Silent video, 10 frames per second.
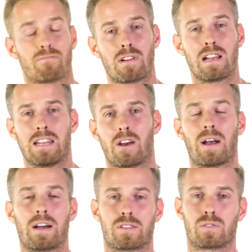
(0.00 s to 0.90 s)
really know
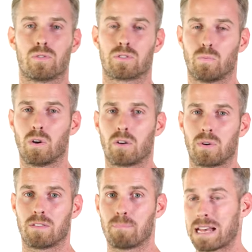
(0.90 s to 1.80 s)
how to source and work
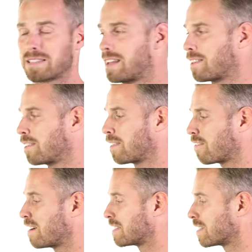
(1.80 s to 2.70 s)
with the best leather that
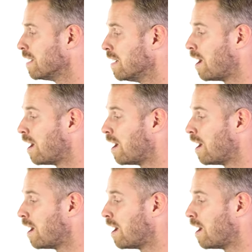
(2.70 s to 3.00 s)
there is.